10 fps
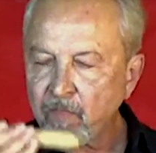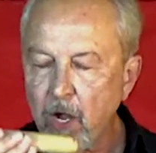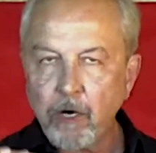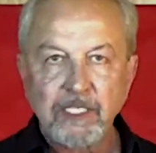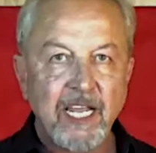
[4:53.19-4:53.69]

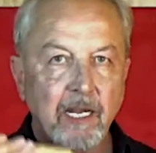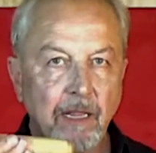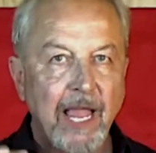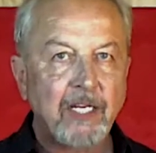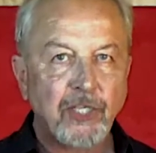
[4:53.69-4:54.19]

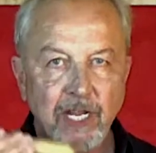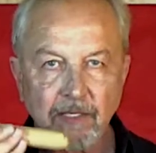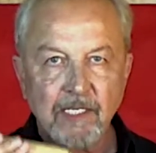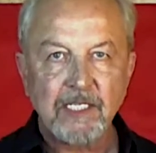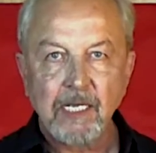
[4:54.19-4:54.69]

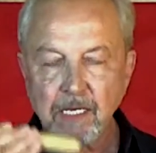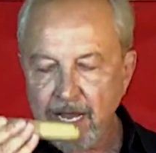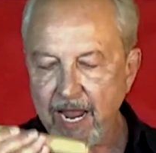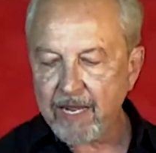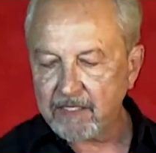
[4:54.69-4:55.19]

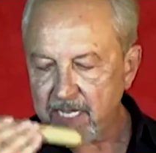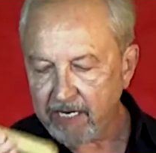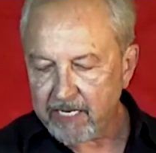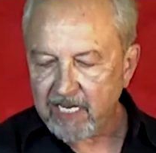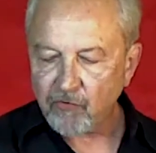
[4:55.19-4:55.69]
articulations and
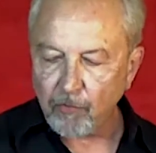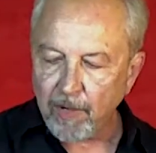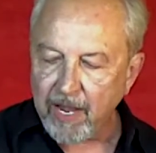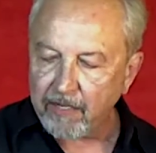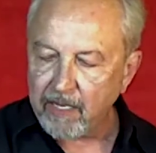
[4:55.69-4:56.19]
techniques for
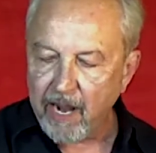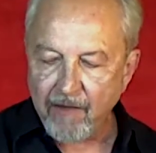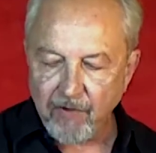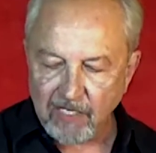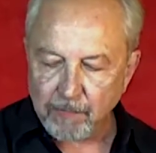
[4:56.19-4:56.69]
playing that
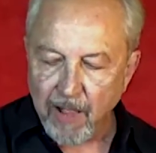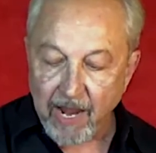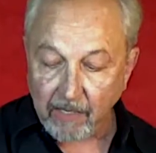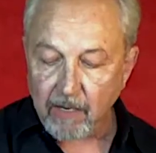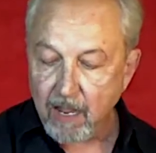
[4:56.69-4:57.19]
I've
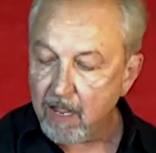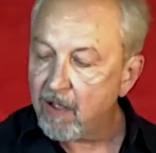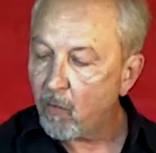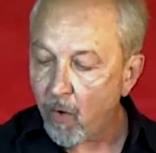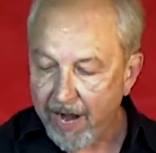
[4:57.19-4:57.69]
explained
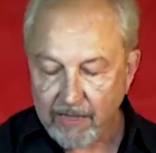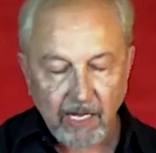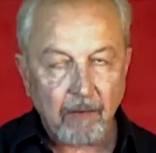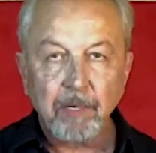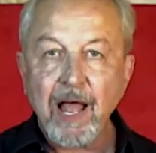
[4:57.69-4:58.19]

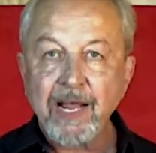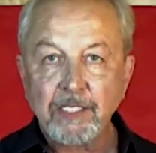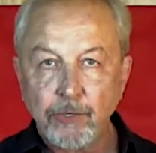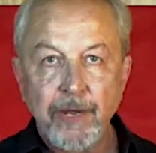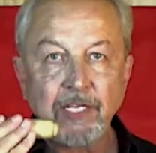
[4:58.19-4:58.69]
widely apply
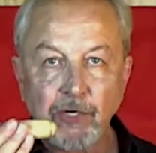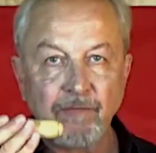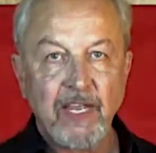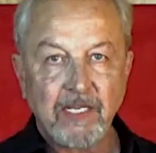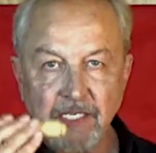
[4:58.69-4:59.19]
to each of
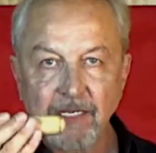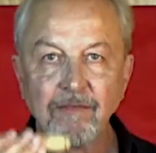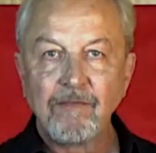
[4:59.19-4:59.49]
these.